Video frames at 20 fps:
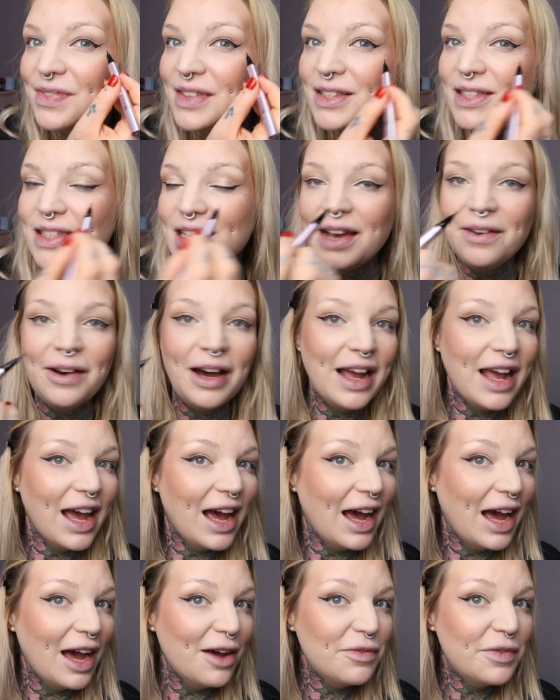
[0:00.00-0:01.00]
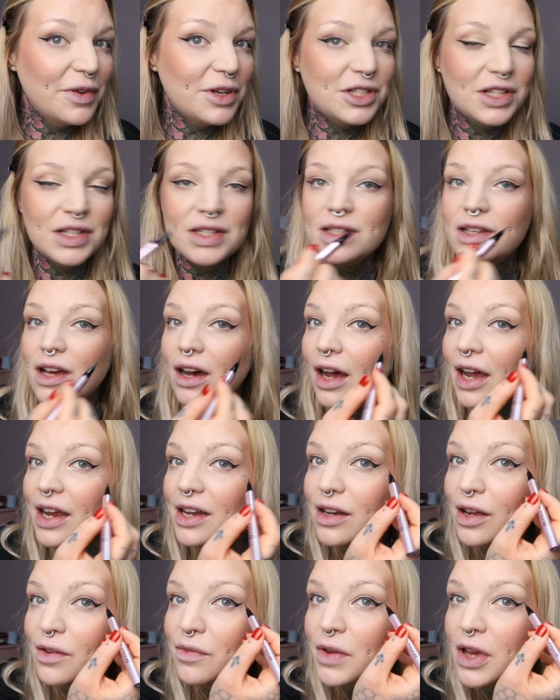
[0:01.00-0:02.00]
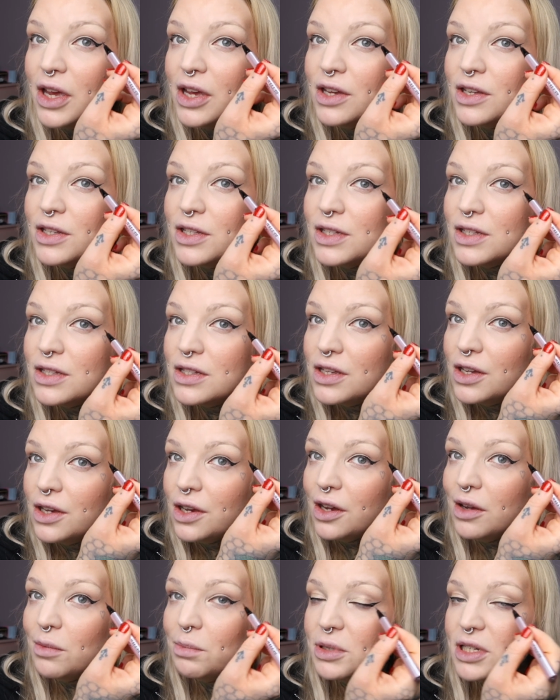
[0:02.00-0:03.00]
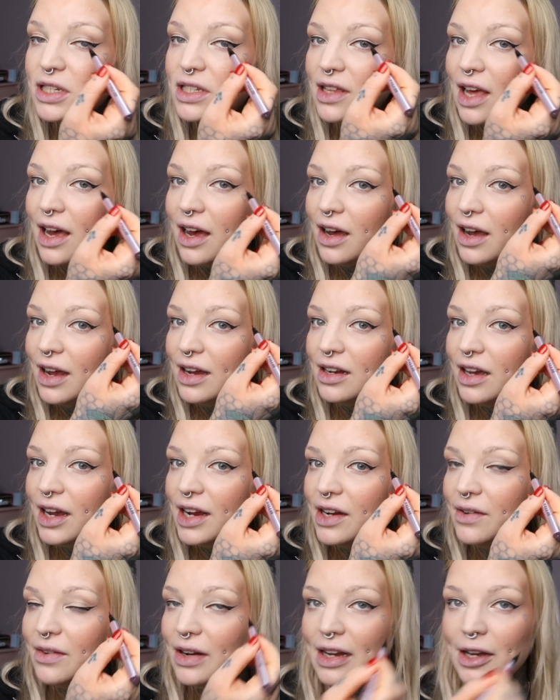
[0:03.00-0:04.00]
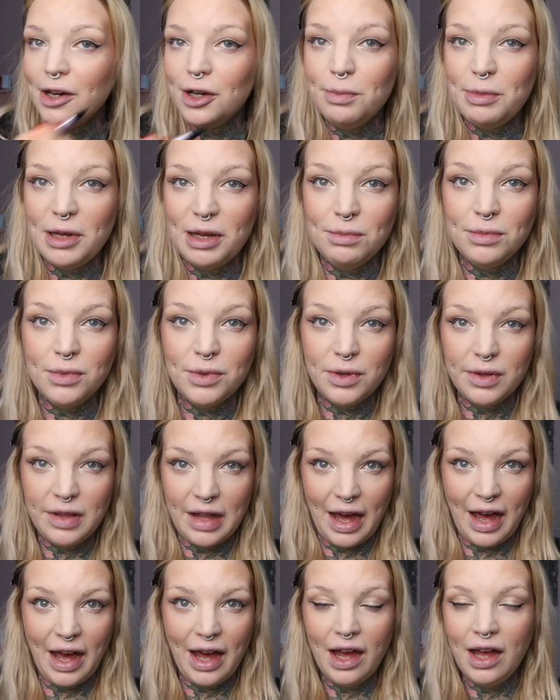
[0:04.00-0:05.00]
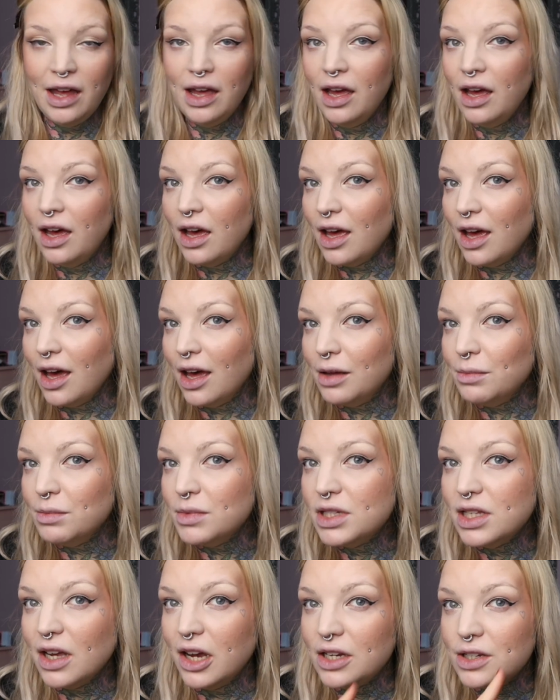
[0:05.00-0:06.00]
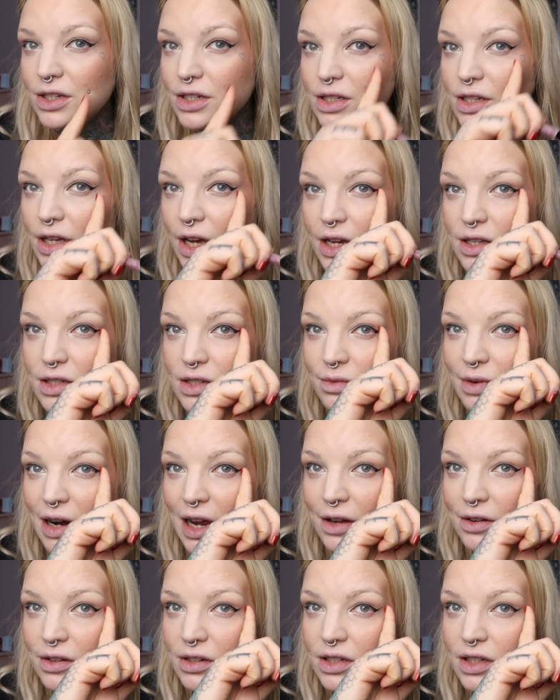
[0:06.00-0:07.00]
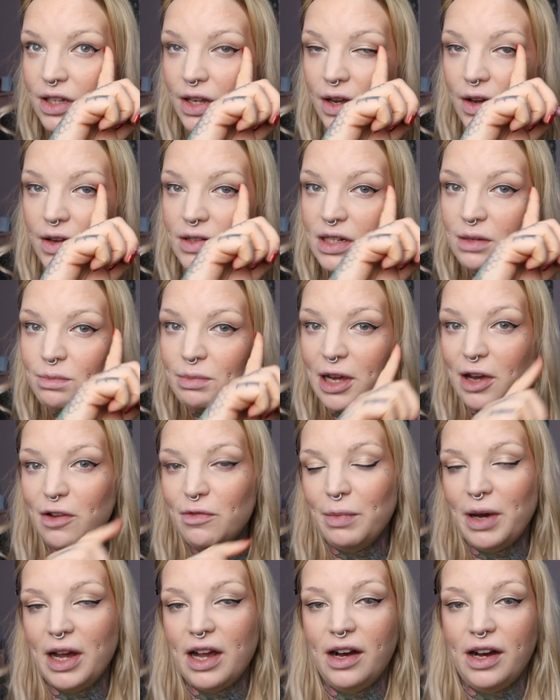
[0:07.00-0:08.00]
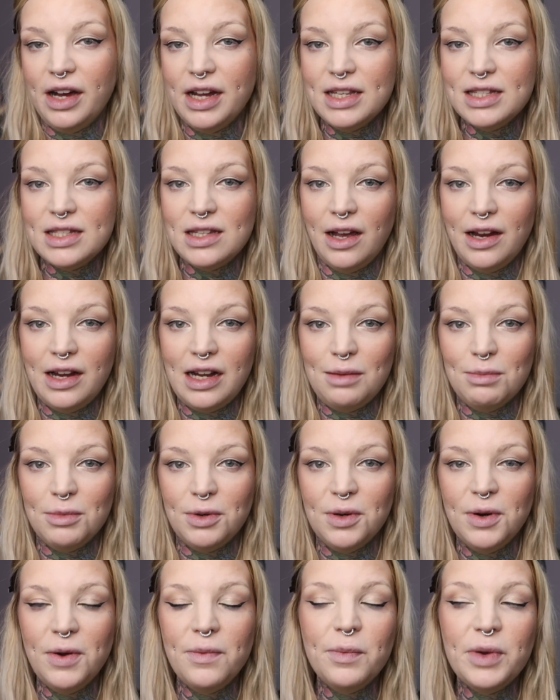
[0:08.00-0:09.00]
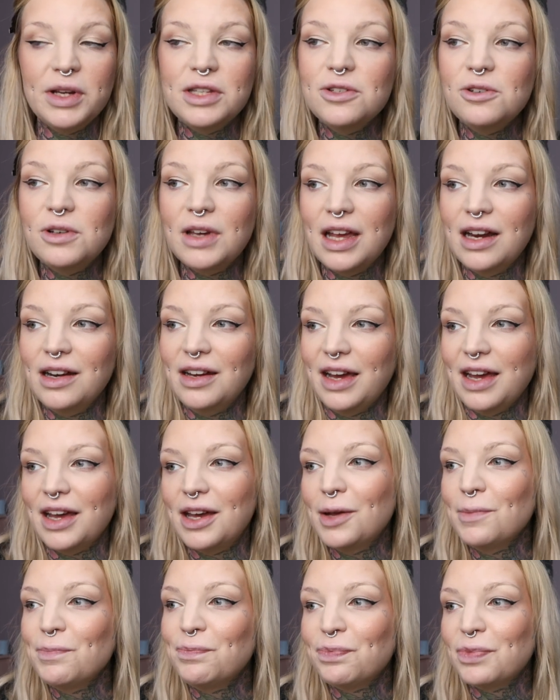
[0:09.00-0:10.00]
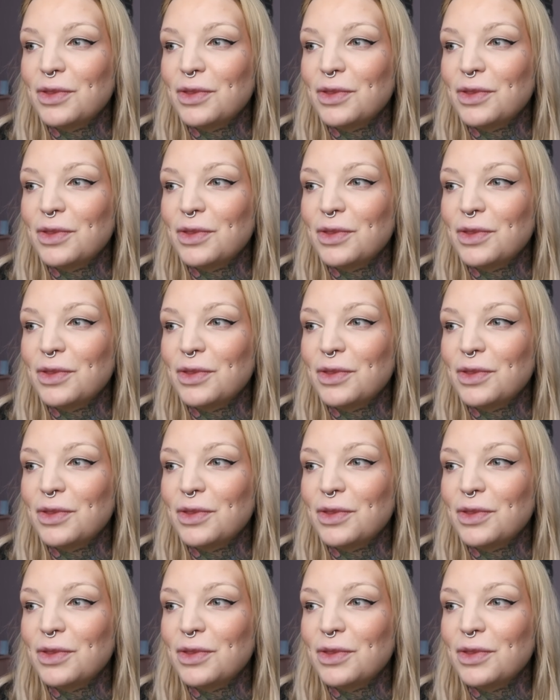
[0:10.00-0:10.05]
So I have just kind of scooped that eyeliner a little bit more there, so it just goes around the hooded bit of my eye slightly more. We're talking like